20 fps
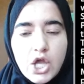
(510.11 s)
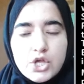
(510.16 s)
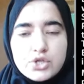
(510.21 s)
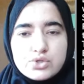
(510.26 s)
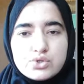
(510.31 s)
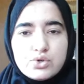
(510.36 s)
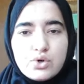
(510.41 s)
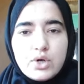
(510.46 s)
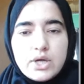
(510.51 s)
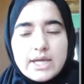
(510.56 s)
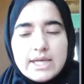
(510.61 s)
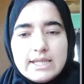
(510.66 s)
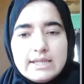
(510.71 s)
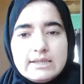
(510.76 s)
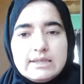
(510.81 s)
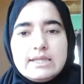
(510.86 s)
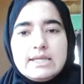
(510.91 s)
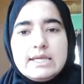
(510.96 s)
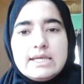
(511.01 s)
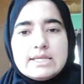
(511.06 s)
So
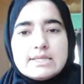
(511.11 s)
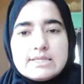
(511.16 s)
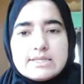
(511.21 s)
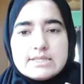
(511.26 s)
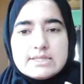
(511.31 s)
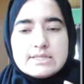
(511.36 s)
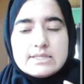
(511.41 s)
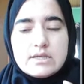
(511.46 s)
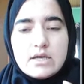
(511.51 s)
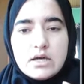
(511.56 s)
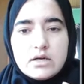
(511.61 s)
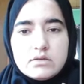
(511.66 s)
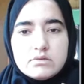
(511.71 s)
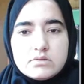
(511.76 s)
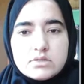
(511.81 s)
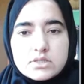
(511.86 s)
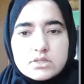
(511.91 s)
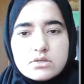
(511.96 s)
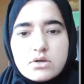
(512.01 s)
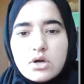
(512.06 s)
in these
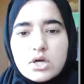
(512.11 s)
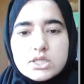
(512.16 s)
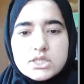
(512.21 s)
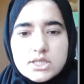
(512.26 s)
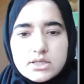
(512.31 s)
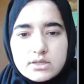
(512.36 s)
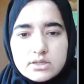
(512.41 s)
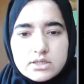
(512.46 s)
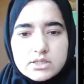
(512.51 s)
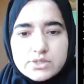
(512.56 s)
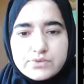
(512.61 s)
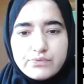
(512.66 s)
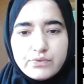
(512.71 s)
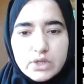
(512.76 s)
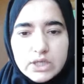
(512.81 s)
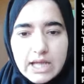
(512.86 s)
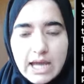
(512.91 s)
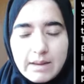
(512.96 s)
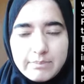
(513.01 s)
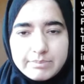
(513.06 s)
disorders,
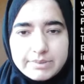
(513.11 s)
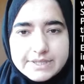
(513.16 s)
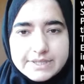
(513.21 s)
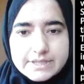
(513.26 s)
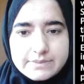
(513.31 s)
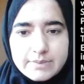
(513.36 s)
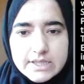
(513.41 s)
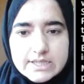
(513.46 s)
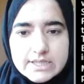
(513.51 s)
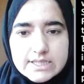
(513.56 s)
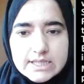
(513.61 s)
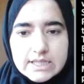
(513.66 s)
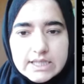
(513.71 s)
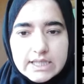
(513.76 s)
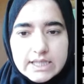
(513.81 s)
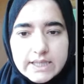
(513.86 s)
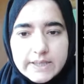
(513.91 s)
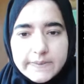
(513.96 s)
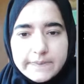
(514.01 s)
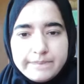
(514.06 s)
what happens
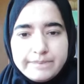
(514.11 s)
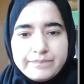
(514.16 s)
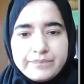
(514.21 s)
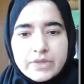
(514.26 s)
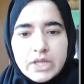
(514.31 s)
basically,